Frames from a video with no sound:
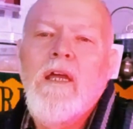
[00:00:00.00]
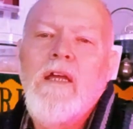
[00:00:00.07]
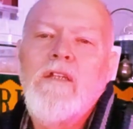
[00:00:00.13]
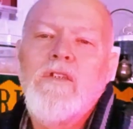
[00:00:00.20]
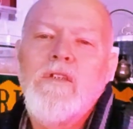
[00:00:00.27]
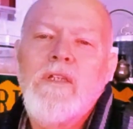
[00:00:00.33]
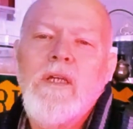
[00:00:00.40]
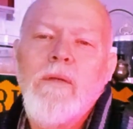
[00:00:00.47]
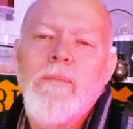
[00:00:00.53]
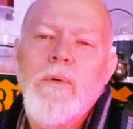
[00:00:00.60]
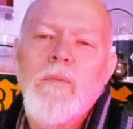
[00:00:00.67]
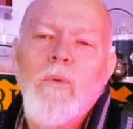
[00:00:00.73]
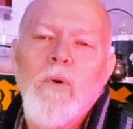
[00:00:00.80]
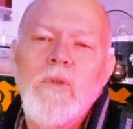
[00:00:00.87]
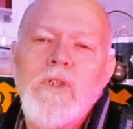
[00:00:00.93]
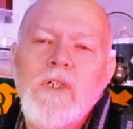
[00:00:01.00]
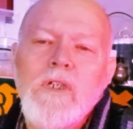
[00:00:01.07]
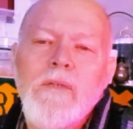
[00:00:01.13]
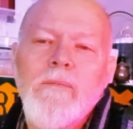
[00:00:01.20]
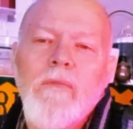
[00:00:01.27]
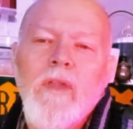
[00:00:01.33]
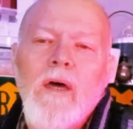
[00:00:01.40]
into deeper
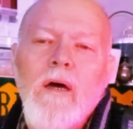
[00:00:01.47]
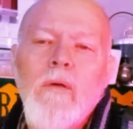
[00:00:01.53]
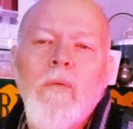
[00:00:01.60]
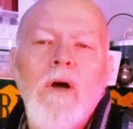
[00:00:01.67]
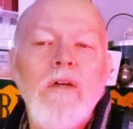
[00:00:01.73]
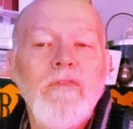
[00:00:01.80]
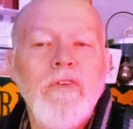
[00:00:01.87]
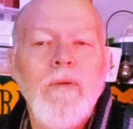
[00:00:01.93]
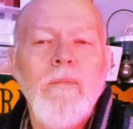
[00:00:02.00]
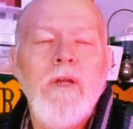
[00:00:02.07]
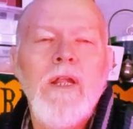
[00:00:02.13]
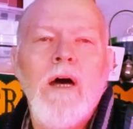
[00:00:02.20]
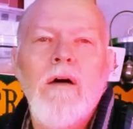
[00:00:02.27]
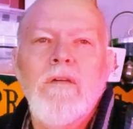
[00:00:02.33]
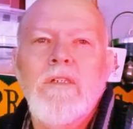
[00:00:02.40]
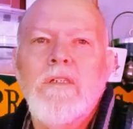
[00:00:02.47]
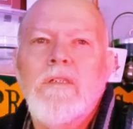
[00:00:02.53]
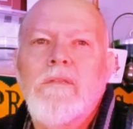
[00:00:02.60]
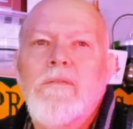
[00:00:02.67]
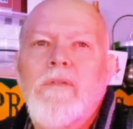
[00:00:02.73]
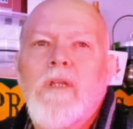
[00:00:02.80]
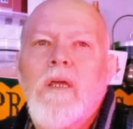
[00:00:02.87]
water, away from
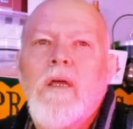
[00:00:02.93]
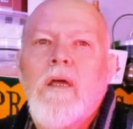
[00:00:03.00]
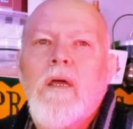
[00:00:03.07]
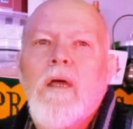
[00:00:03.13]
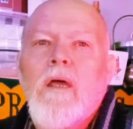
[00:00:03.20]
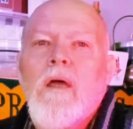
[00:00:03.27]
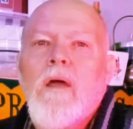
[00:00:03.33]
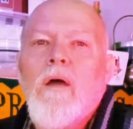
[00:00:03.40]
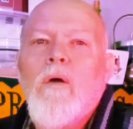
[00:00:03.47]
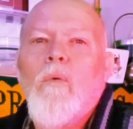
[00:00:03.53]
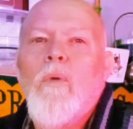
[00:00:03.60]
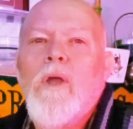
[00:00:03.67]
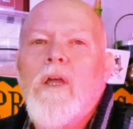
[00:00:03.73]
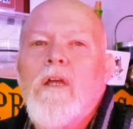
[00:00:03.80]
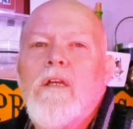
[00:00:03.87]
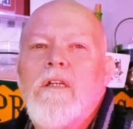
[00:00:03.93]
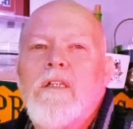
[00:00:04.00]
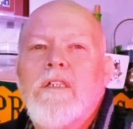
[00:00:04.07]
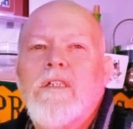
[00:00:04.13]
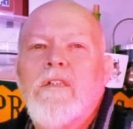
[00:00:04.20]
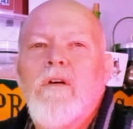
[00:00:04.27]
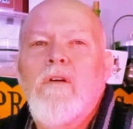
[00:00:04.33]
Manaus, we
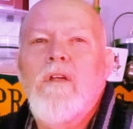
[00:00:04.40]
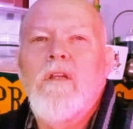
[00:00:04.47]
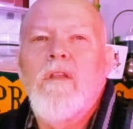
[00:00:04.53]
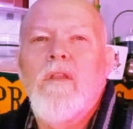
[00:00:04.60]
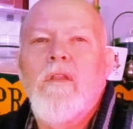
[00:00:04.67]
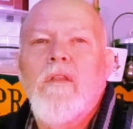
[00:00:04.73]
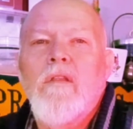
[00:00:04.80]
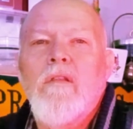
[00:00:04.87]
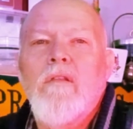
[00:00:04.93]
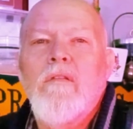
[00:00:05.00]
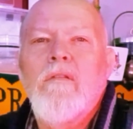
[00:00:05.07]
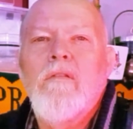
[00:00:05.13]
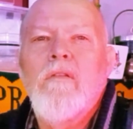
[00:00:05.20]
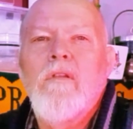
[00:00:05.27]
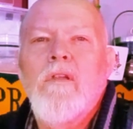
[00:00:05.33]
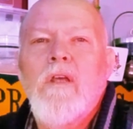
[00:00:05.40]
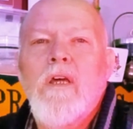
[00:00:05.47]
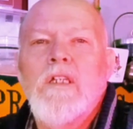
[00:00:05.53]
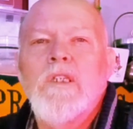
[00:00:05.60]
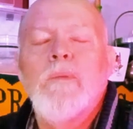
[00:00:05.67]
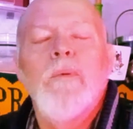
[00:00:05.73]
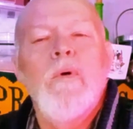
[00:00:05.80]
started
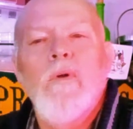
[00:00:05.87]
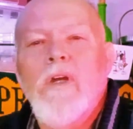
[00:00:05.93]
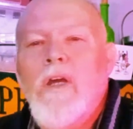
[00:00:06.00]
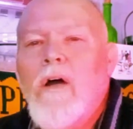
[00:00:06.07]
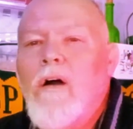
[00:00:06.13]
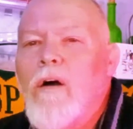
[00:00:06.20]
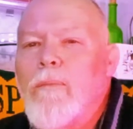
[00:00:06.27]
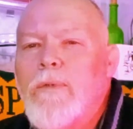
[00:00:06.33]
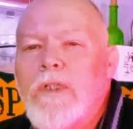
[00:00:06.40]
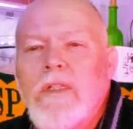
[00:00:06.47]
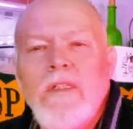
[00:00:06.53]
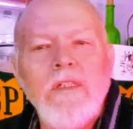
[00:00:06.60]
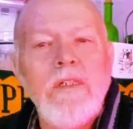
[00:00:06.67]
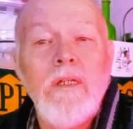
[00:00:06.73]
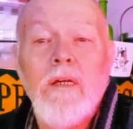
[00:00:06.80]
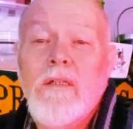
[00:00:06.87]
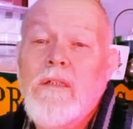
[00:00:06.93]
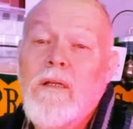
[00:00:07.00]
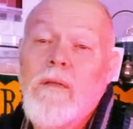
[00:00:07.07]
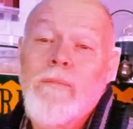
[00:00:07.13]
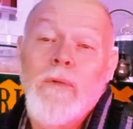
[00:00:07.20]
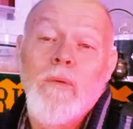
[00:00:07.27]
exploring our options. And I
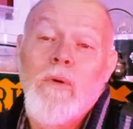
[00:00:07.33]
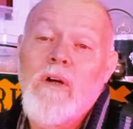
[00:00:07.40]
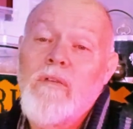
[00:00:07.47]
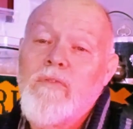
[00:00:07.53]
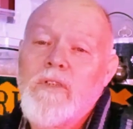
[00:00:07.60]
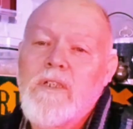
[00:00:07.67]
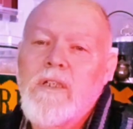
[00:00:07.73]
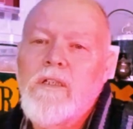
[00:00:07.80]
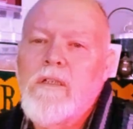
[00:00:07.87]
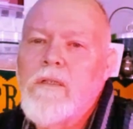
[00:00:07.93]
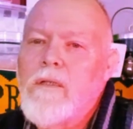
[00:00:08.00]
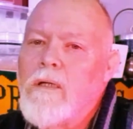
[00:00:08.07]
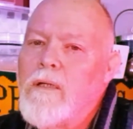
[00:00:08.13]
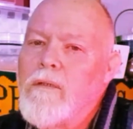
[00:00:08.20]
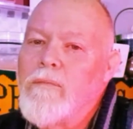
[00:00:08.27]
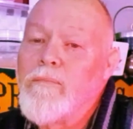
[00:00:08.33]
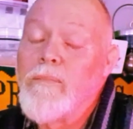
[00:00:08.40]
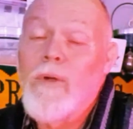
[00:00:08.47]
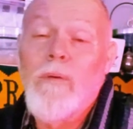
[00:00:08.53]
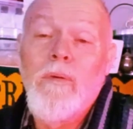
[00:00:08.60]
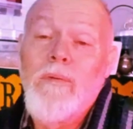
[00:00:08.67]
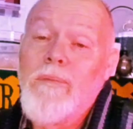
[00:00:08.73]
told my wife, I said,
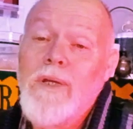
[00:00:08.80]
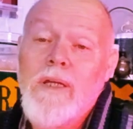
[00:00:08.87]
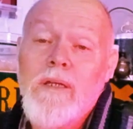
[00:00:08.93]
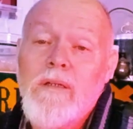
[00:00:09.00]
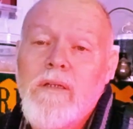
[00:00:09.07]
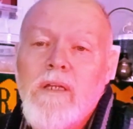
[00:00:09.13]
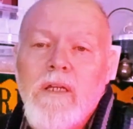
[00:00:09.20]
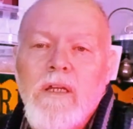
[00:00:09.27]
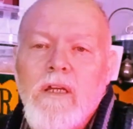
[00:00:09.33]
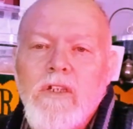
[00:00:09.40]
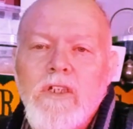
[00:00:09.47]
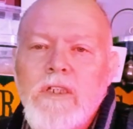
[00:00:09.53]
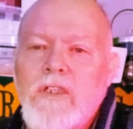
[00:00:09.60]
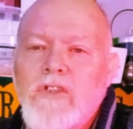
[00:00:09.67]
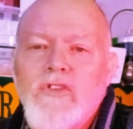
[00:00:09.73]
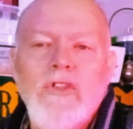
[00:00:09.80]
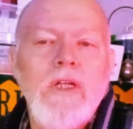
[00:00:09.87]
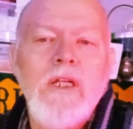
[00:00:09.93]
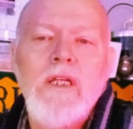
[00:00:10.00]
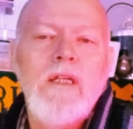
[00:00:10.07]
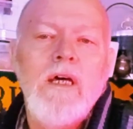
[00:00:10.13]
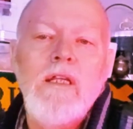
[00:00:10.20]
probably just
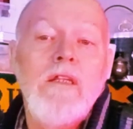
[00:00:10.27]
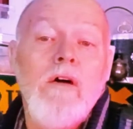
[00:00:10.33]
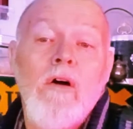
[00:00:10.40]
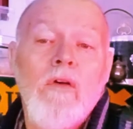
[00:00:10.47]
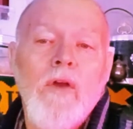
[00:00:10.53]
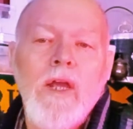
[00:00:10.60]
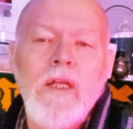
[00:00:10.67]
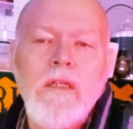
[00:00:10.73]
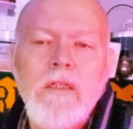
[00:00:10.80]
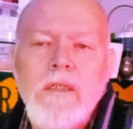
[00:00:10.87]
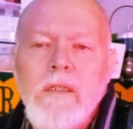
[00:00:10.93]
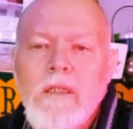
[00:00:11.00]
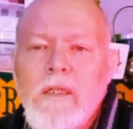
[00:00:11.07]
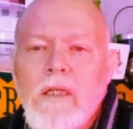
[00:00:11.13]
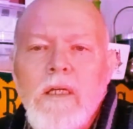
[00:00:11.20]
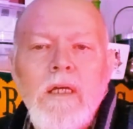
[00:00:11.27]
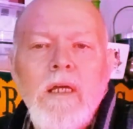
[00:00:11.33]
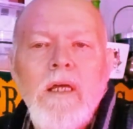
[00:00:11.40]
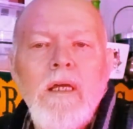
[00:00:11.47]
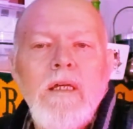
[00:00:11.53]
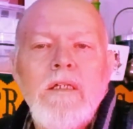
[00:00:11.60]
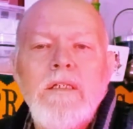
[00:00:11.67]
Trinidad direct.
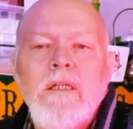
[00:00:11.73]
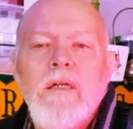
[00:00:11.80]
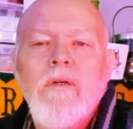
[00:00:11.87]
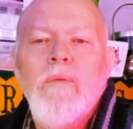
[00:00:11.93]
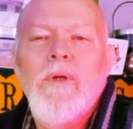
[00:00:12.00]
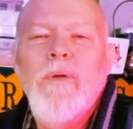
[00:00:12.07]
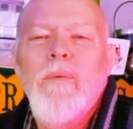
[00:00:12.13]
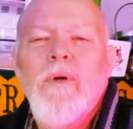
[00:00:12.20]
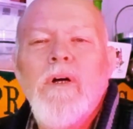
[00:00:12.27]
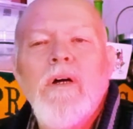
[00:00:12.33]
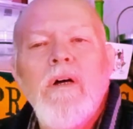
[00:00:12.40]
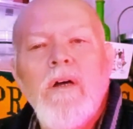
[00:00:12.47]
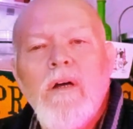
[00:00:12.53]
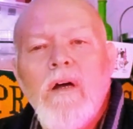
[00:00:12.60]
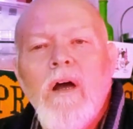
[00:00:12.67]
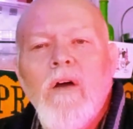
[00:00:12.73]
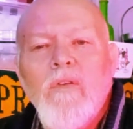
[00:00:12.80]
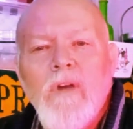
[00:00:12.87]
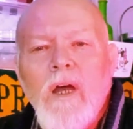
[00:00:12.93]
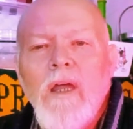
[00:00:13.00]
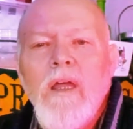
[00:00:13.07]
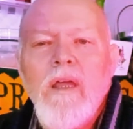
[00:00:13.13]
So we were
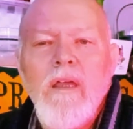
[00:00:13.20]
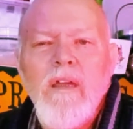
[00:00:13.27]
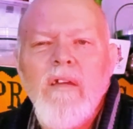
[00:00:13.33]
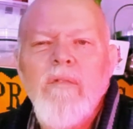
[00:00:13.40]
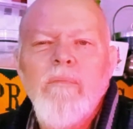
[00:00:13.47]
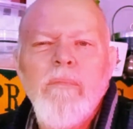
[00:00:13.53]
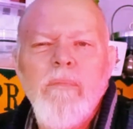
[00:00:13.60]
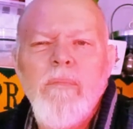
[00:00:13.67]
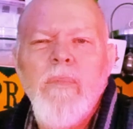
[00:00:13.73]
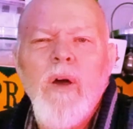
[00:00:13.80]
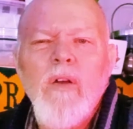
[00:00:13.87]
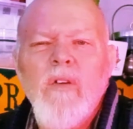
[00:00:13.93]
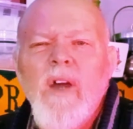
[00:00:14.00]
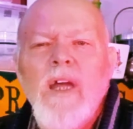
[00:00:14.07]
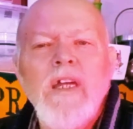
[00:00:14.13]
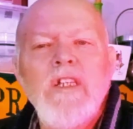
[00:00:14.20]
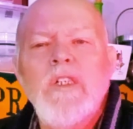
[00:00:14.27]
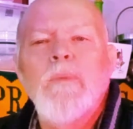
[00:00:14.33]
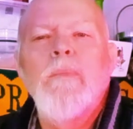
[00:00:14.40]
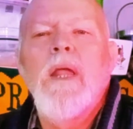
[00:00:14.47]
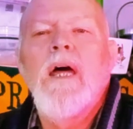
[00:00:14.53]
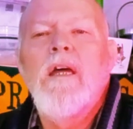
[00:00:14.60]

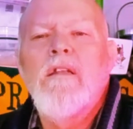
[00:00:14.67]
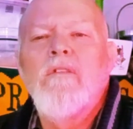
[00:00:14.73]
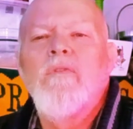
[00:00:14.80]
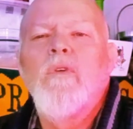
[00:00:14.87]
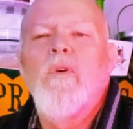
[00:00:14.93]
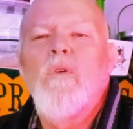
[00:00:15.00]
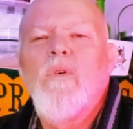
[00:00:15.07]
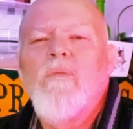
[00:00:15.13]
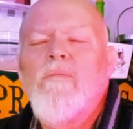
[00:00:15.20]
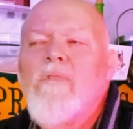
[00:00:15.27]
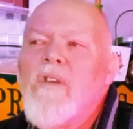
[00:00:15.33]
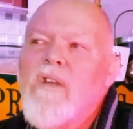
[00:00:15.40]
okayish planned for